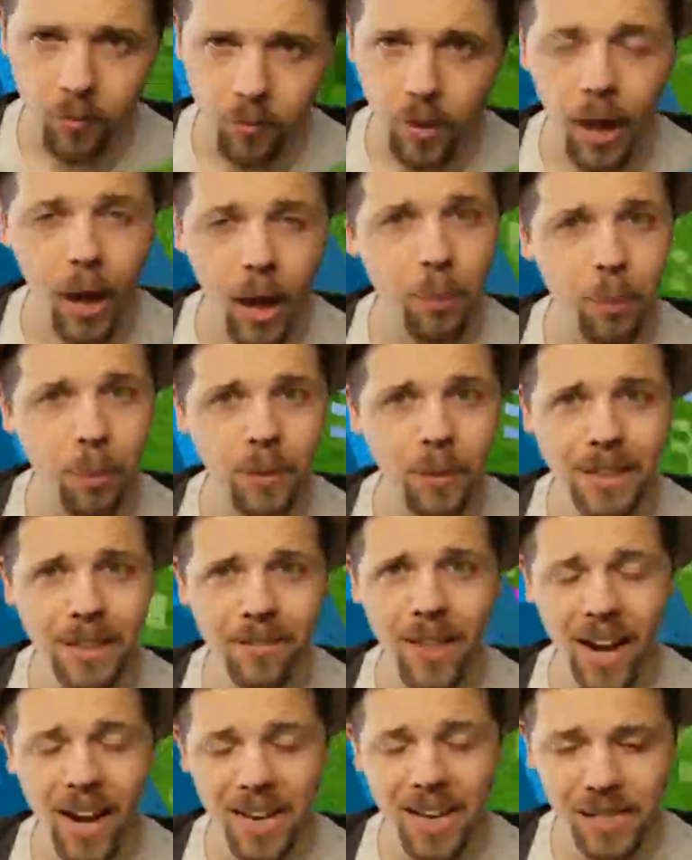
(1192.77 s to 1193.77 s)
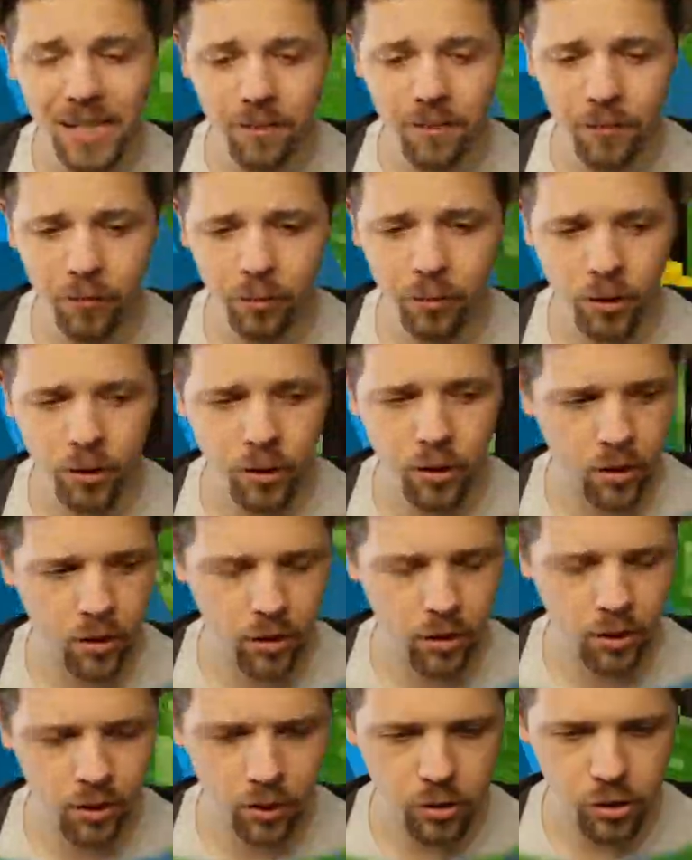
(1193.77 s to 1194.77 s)
is it for
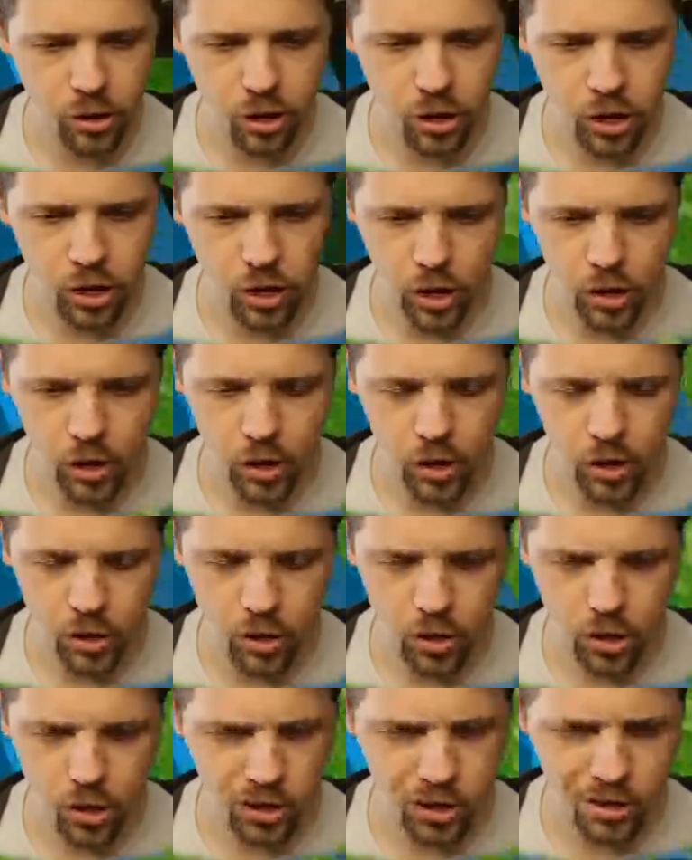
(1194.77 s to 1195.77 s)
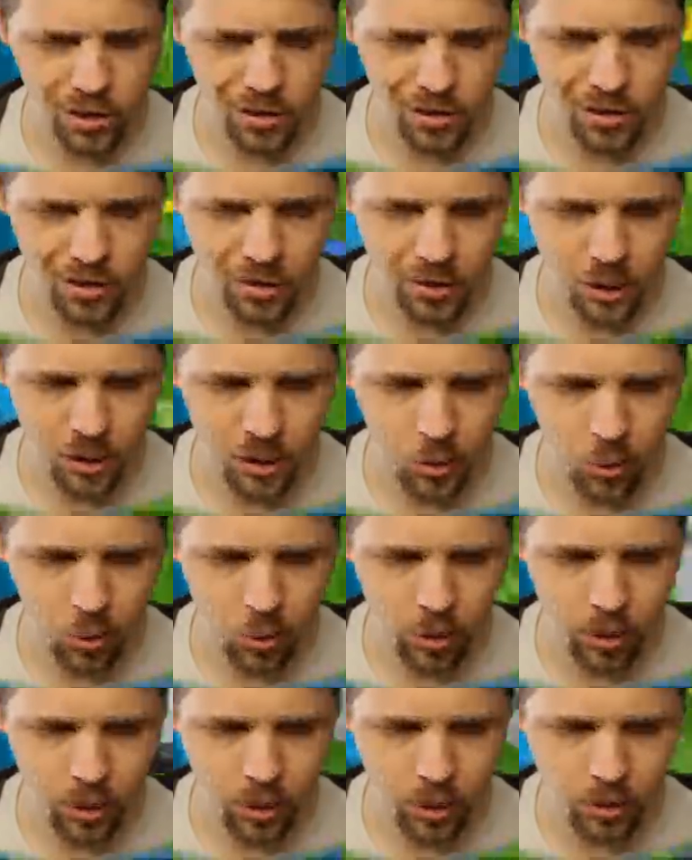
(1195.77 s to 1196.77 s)
the changes this
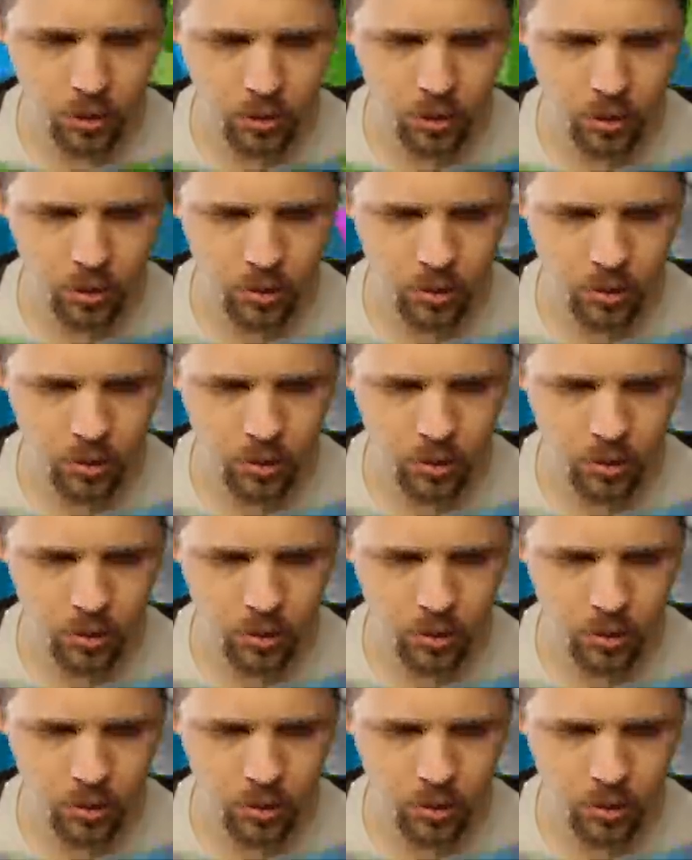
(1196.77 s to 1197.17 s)
week.